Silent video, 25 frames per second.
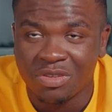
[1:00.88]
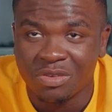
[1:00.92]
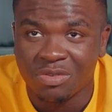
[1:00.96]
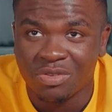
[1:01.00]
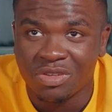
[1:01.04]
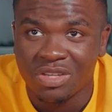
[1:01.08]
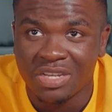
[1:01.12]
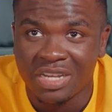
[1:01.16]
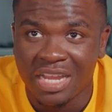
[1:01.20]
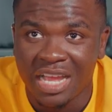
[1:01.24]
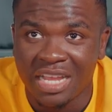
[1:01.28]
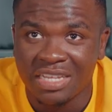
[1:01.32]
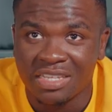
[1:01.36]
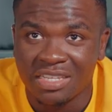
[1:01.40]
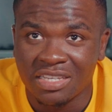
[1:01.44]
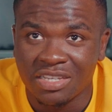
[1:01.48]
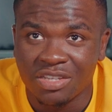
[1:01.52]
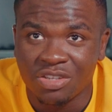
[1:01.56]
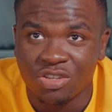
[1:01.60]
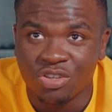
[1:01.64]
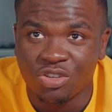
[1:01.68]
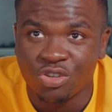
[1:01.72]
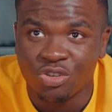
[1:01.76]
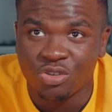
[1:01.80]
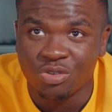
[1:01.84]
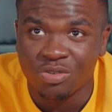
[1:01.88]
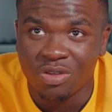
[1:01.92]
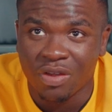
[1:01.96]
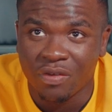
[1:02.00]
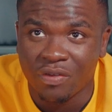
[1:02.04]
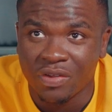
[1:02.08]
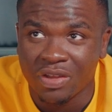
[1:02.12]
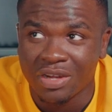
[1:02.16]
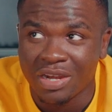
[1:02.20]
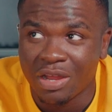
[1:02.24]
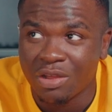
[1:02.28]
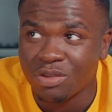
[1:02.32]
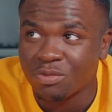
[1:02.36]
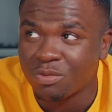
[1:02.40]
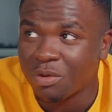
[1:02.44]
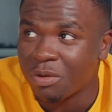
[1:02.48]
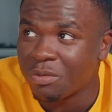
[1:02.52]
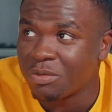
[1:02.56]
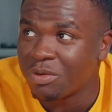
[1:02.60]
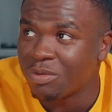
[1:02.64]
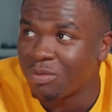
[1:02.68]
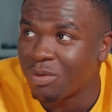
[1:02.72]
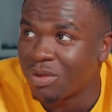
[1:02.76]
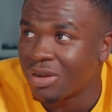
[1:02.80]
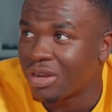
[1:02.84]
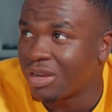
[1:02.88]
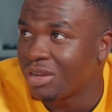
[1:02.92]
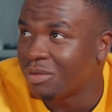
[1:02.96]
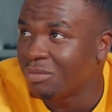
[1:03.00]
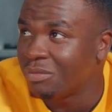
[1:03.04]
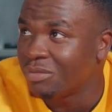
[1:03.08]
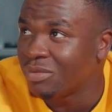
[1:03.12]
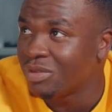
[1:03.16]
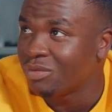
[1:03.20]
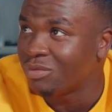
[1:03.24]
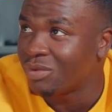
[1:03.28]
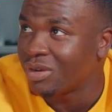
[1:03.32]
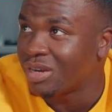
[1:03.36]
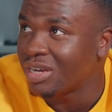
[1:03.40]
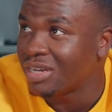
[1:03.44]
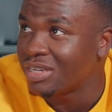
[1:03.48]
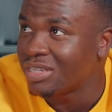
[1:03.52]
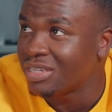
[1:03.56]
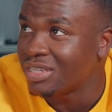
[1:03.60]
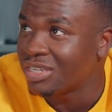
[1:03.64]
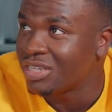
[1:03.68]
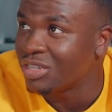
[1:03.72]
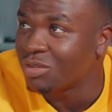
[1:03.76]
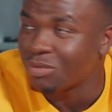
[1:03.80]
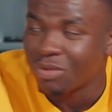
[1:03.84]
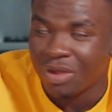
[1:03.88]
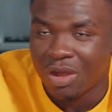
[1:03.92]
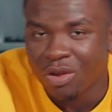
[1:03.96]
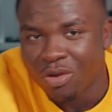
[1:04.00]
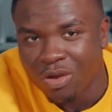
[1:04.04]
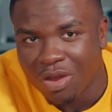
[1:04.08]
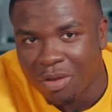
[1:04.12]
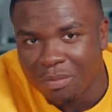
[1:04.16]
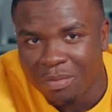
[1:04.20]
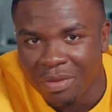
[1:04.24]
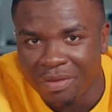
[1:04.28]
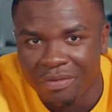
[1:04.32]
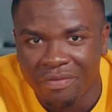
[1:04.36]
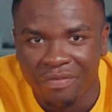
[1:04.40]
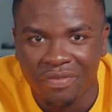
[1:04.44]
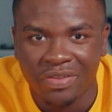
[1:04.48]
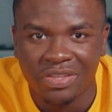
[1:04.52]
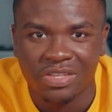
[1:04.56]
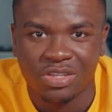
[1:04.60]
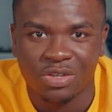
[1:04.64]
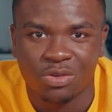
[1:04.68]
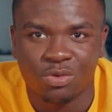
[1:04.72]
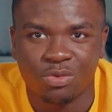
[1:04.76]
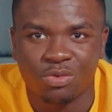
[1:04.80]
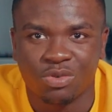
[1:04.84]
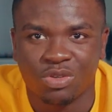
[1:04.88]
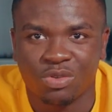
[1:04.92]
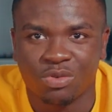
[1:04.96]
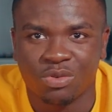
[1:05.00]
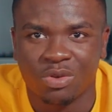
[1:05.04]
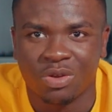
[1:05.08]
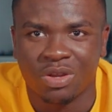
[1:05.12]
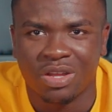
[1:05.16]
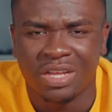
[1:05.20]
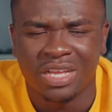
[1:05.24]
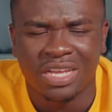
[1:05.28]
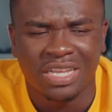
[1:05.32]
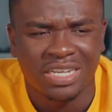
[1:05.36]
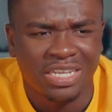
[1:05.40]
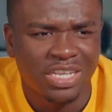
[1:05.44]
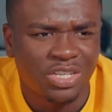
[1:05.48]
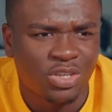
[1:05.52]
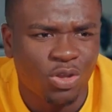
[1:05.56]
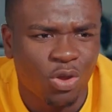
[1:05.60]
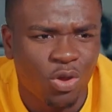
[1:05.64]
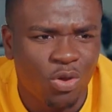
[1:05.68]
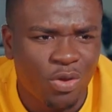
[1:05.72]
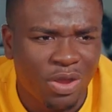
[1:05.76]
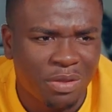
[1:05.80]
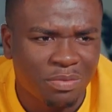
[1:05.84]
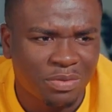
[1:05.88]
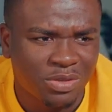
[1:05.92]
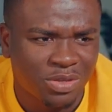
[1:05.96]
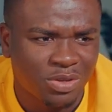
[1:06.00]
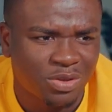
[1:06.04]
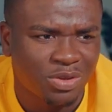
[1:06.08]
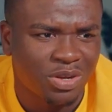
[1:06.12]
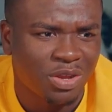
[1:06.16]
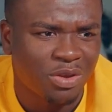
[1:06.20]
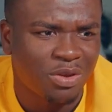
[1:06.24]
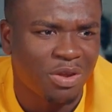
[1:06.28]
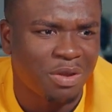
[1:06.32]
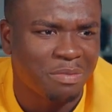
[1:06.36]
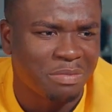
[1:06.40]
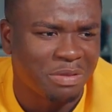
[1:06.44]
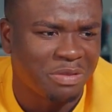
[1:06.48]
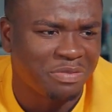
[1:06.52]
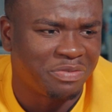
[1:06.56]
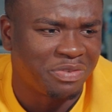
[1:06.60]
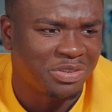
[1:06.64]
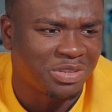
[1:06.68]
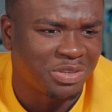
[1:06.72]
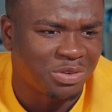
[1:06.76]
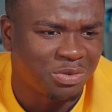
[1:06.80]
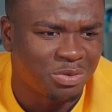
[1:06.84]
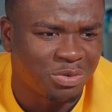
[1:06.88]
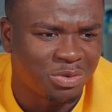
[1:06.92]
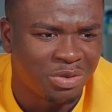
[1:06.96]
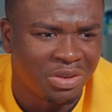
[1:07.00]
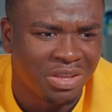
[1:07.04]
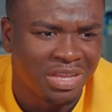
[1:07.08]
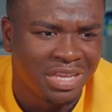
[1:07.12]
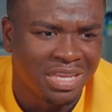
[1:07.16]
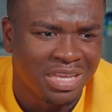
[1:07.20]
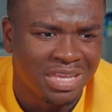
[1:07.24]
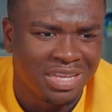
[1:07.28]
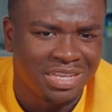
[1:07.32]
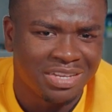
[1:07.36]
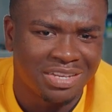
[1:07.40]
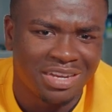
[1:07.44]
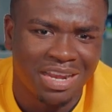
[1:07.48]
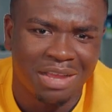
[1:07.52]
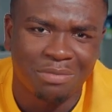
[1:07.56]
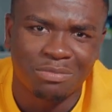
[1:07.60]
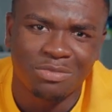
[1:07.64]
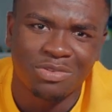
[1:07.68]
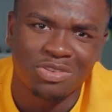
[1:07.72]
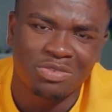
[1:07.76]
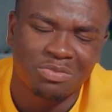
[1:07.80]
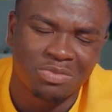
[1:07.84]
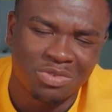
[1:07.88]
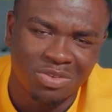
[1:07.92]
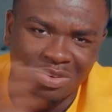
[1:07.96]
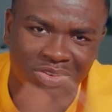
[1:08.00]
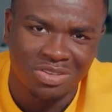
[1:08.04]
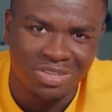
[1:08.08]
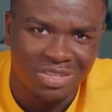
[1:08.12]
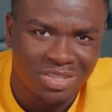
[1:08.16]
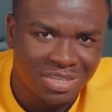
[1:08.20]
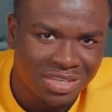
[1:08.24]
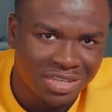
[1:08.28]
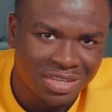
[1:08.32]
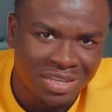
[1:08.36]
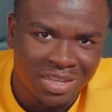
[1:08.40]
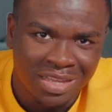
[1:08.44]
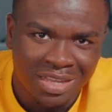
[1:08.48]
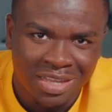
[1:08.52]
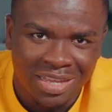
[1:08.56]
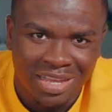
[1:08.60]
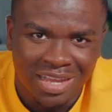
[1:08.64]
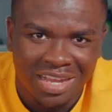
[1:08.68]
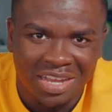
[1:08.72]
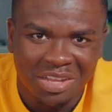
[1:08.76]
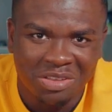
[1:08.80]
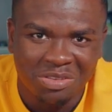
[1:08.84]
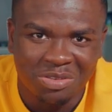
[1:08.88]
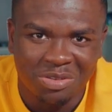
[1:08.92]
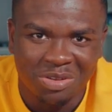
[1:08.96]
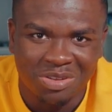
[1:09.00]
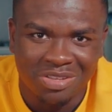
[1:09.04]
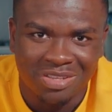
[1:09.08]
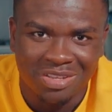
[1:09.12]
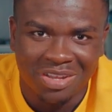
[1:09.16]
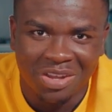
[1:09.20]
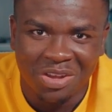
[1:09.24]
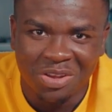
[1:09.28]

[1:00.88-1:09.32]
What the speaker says: It was a nice scene to shoot. I think that was probably one of the scenes where I got a bit physical as well. This whole episode I got a bit physical. You know, that moves me on to Dr.